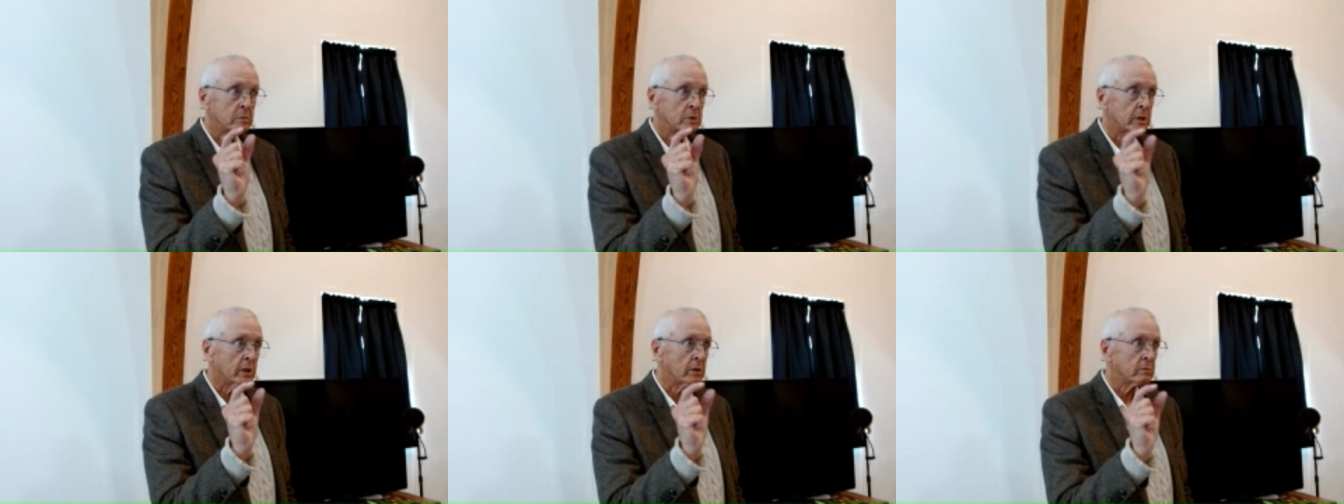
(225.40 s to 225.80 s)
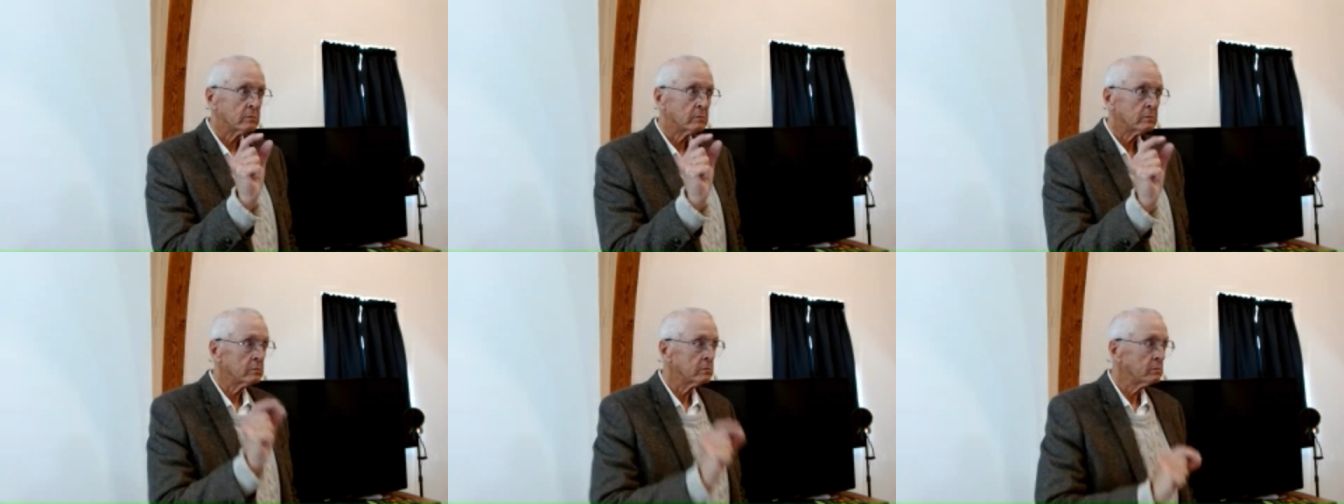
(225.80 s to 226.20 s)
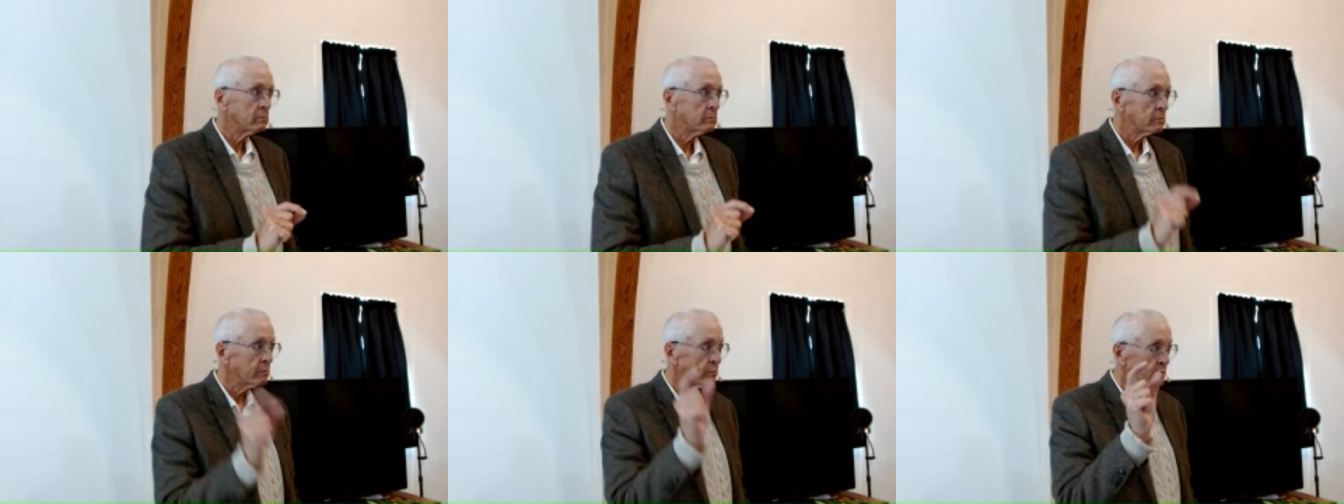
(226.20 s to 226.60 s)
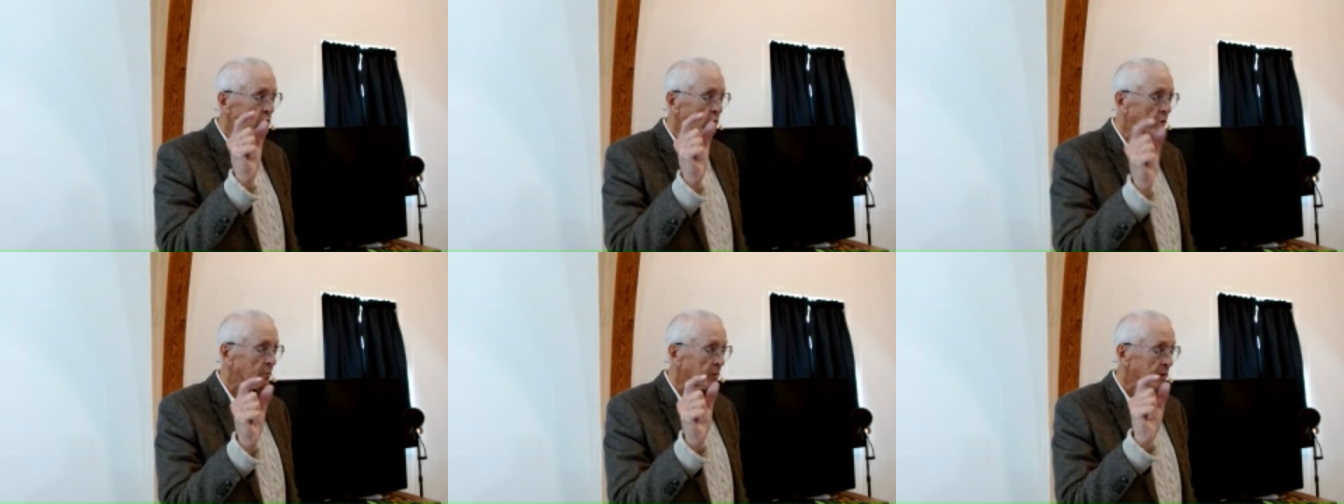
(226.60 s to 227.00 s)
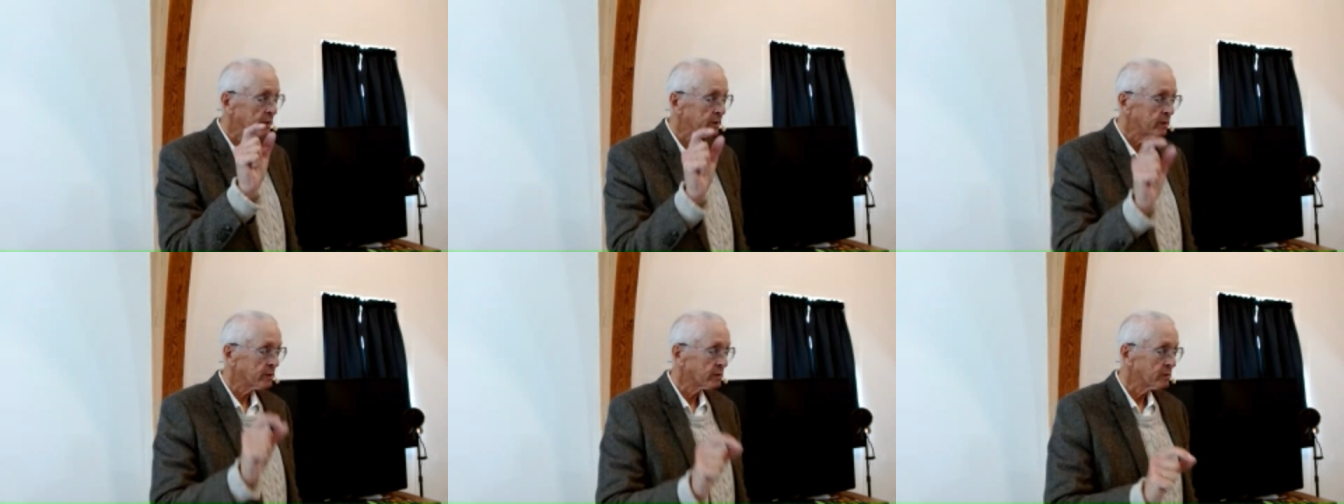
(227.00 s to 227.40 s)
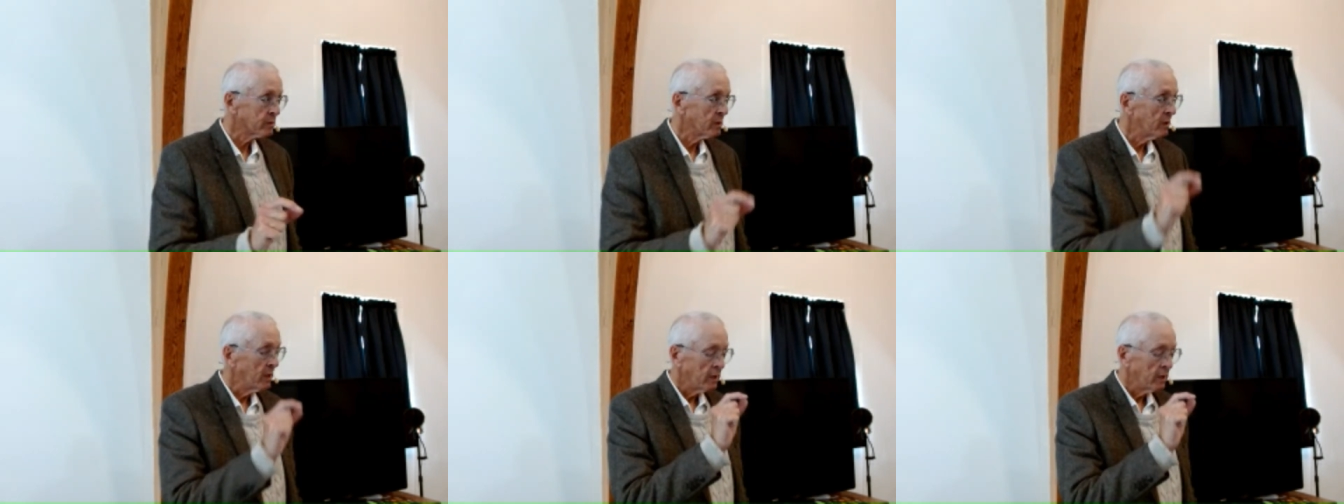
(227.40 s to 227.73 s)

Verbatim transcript: Okay? Shorter brother does it.